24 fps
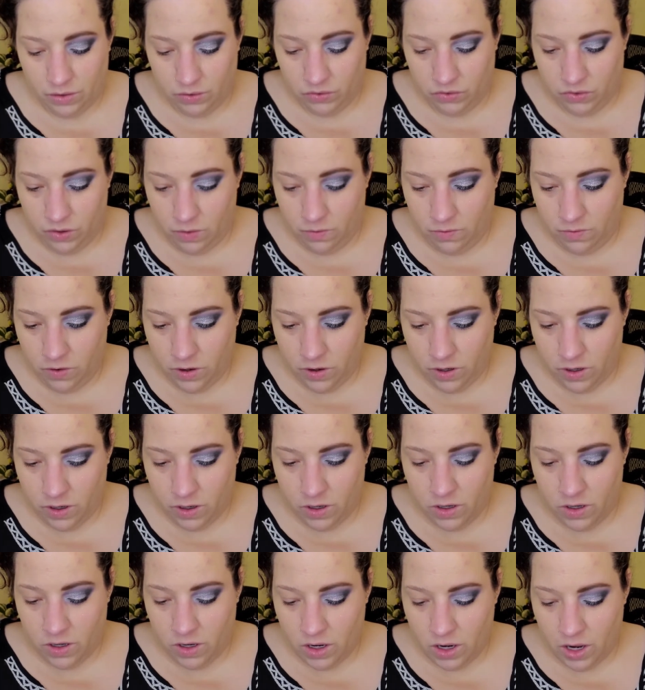So
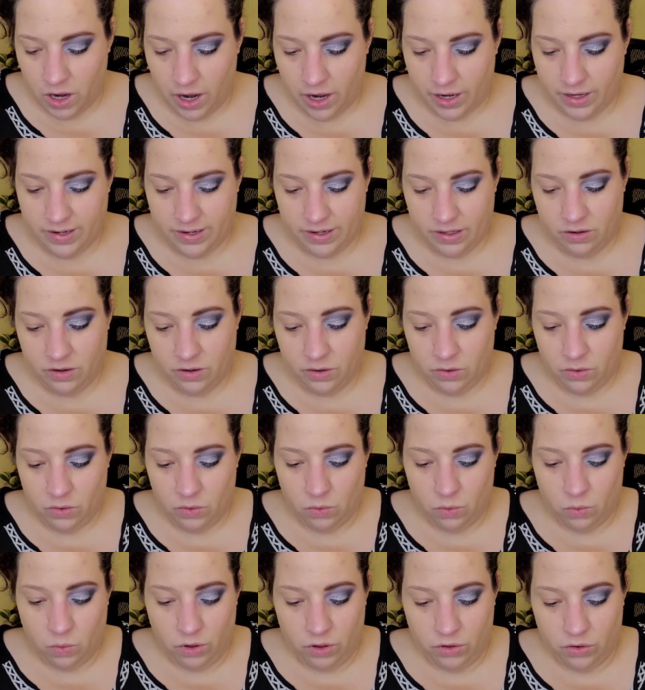far I did
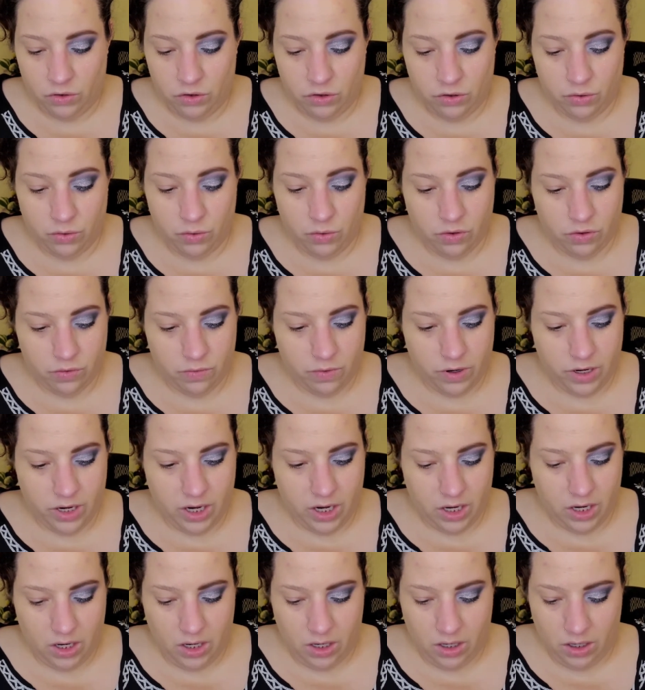use 1, 2,
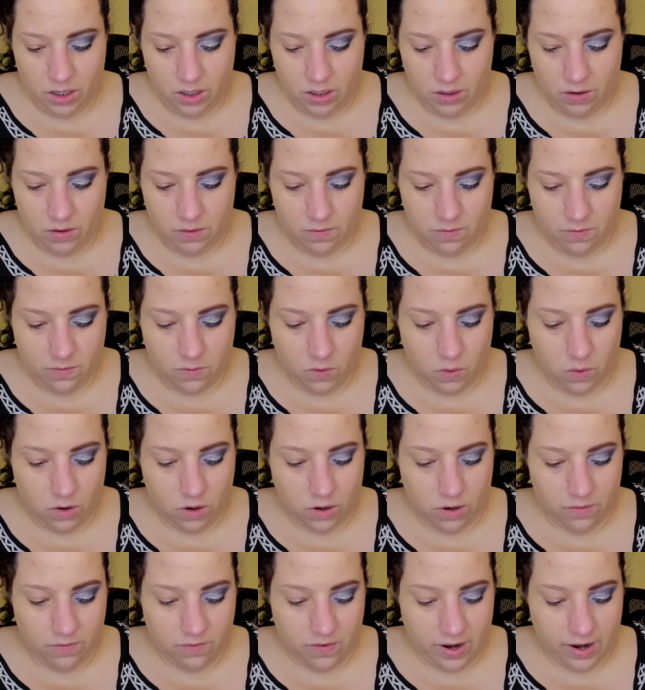3,
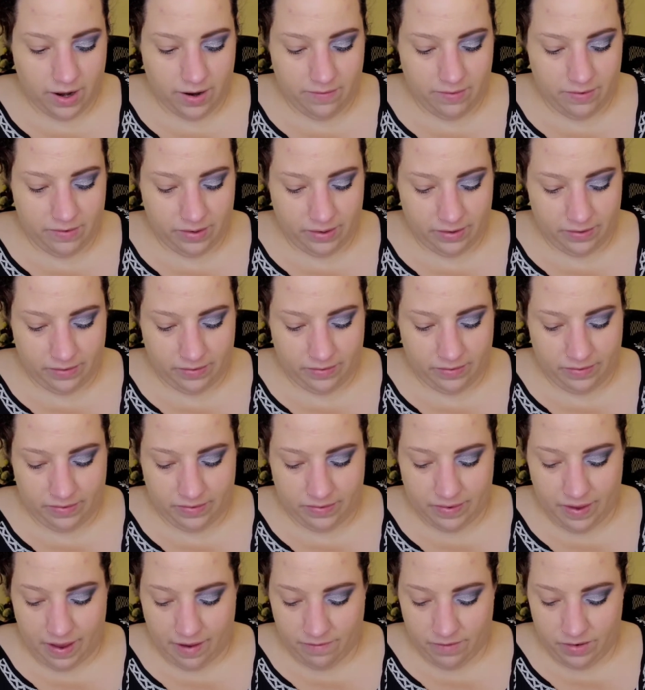4, 5,
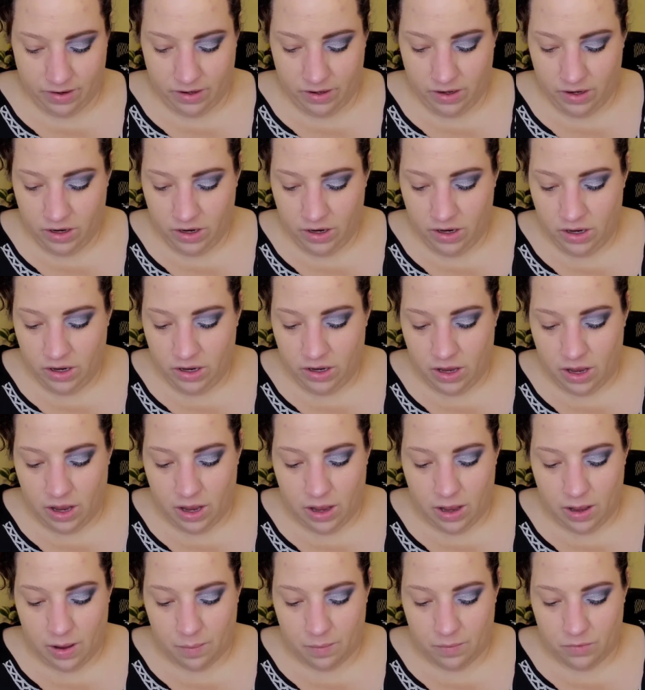6, 7
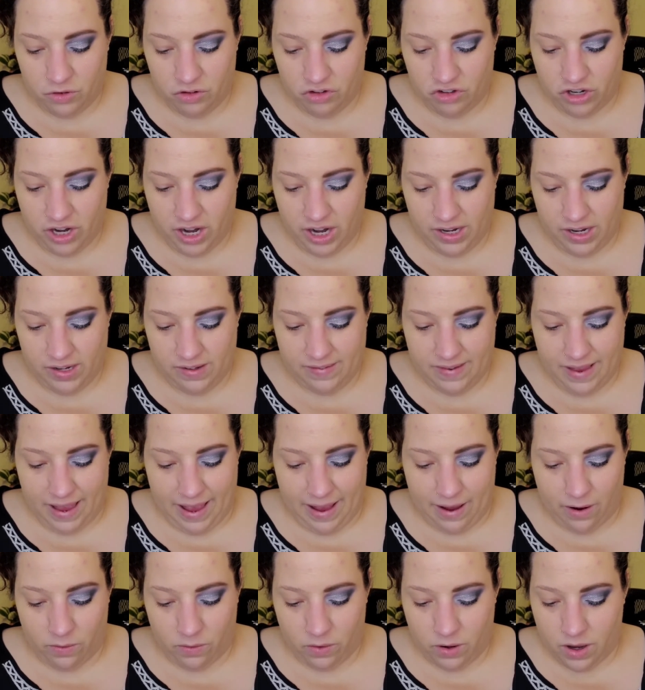shades
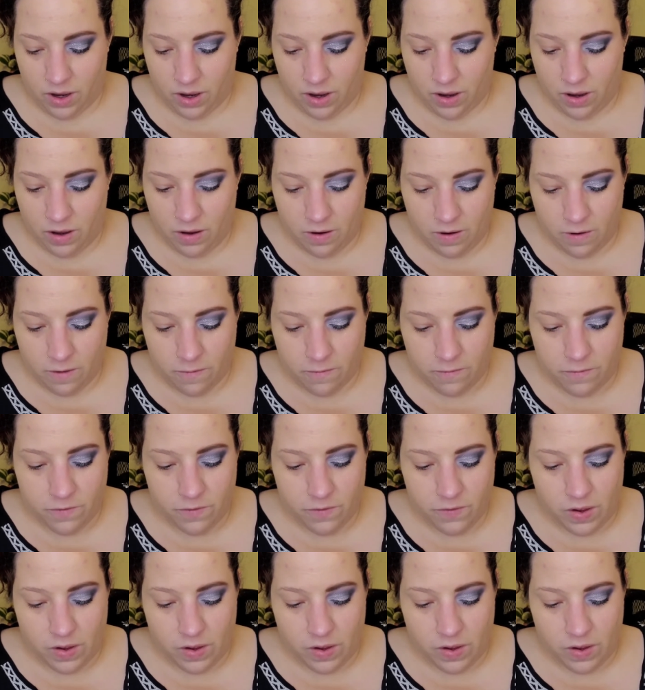out of